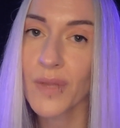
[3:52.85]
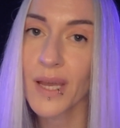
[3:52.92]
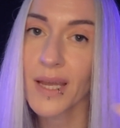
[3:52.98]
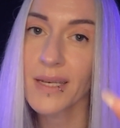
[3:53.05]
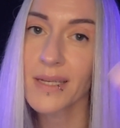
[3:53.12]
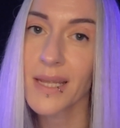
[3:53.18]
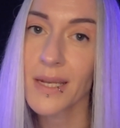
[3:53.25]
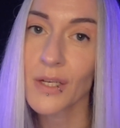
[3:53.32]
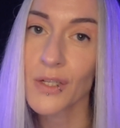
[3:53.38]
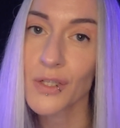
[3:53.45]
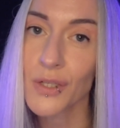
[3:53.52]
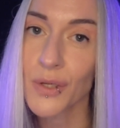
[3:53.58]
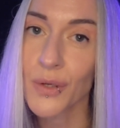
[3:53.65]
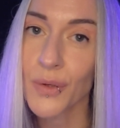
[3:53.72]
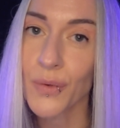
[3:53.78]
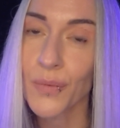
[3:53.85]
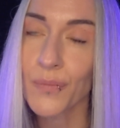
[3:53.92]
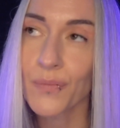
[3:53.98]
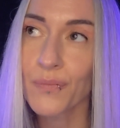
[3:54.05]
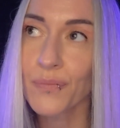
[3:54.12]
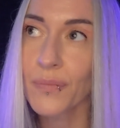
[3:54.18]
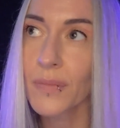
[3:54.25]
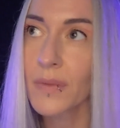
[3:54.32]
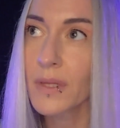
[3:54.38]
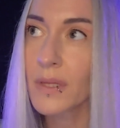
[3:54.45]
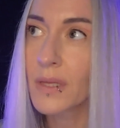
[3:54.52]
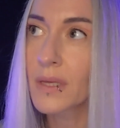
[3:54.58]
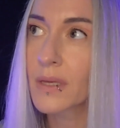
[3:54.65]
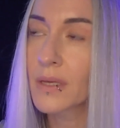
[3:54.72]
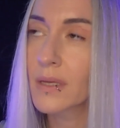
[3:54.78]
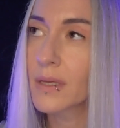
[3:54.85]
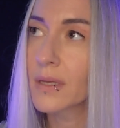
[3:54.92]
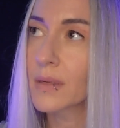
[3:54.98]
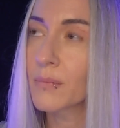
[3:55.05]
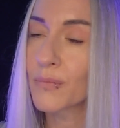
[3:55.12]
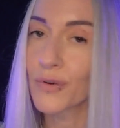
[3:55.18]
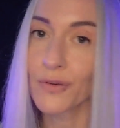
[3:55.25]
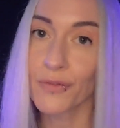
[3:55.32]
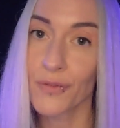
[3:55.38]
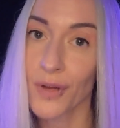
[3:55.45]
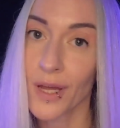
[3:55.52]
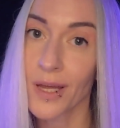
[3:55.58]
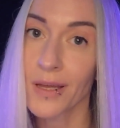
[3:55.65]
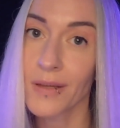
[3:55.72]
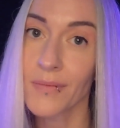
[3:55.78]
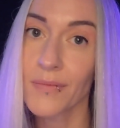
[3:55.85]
I tend to prefer